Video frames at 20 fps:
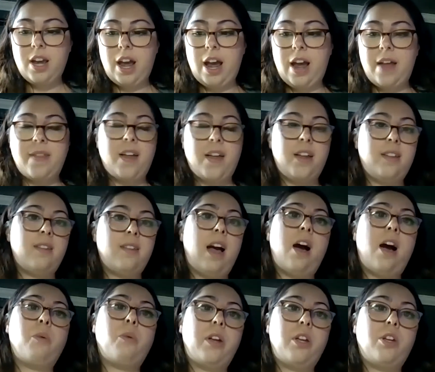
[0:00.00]
And then
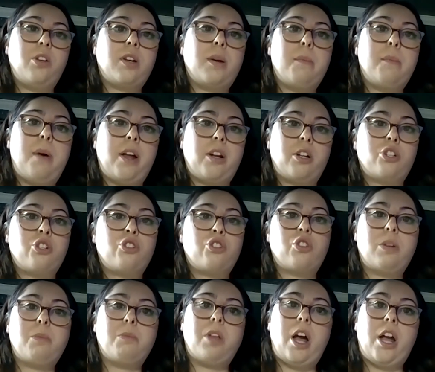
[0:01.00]
that way you can better
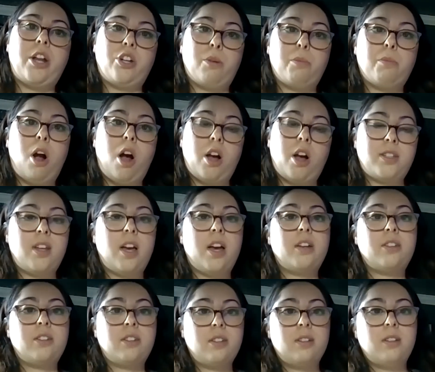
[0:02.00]
streamline your
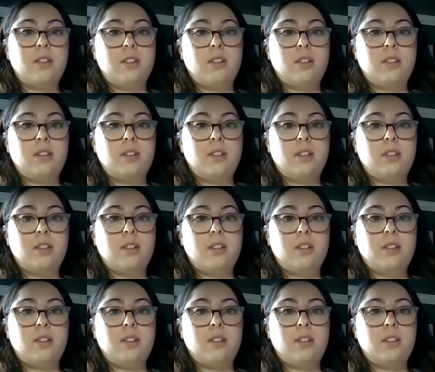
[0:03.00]
process.